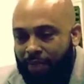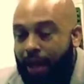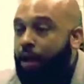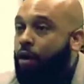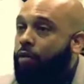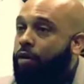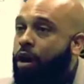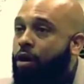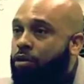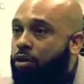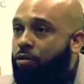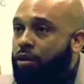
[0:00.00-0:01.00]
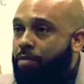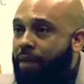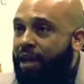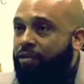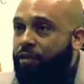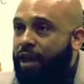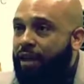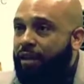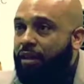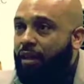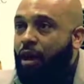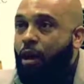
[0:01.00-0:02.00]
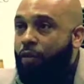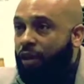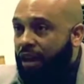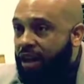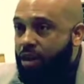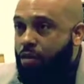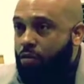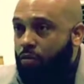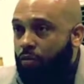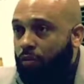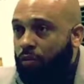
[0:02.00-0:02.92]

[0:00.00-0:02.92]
and also to backtrack, all the legal,